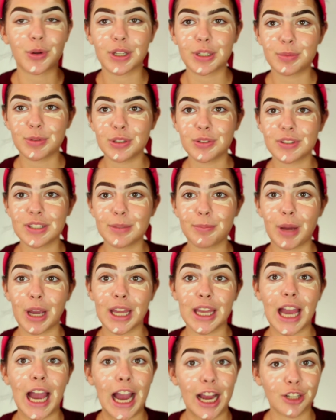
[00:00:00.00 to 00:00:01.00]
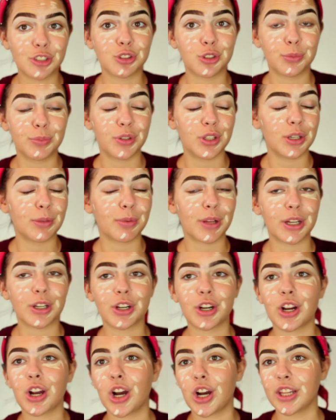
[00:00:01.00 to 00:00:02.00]
going to be using my actual beauty
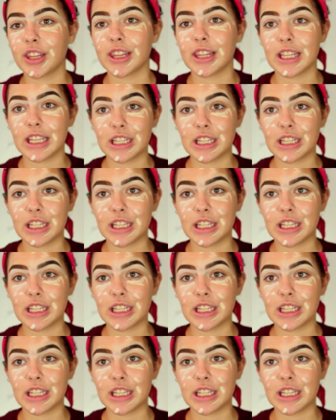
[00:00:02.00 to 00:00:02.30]
blender on